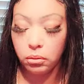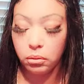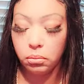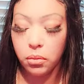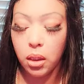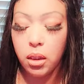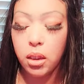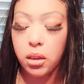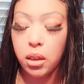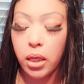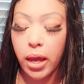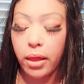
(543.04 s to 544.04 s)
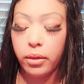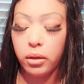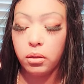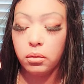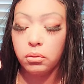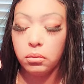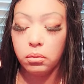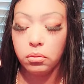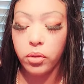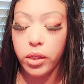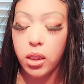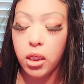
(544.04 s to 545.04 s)
Let me get these together.
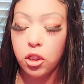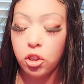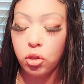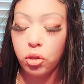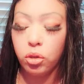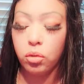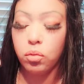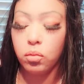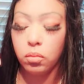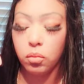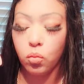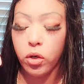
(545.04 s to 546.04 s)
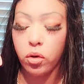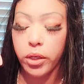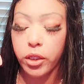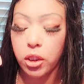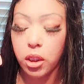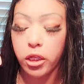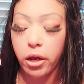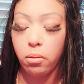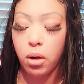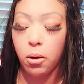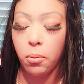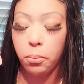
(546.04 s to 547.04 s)
Read these to you. We're going to get into the
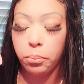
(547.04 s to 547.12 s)
tarot.